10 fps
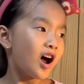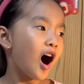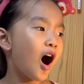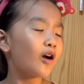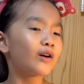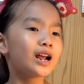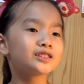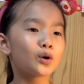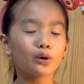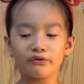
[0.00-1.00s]
All right,
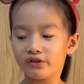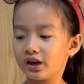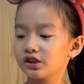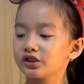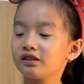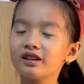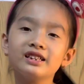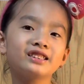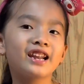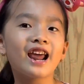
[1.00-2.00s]
so we finish our
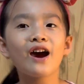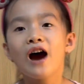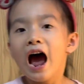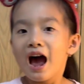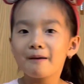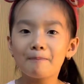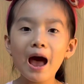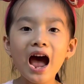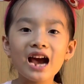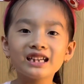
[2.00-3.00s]
lesson now.
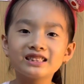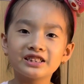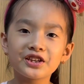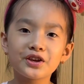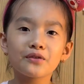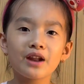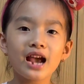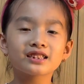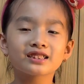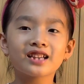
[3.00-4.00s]
Bye. See you
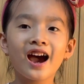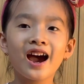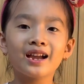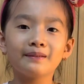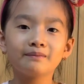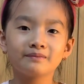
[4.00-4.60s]
next time.